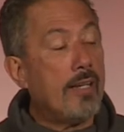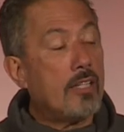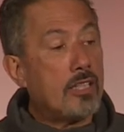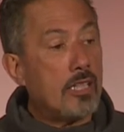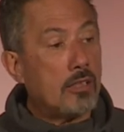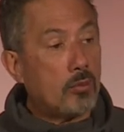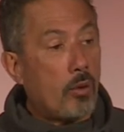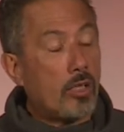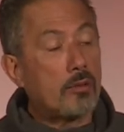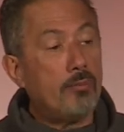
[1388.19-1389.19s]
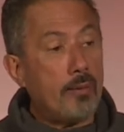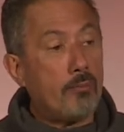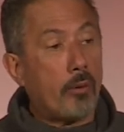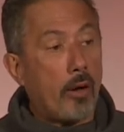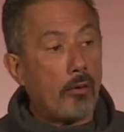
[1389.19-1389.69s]
She has watched me
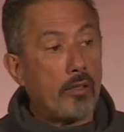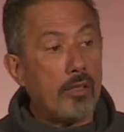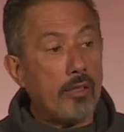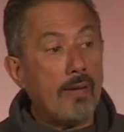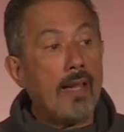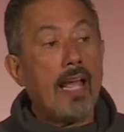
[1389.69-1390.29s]
broken.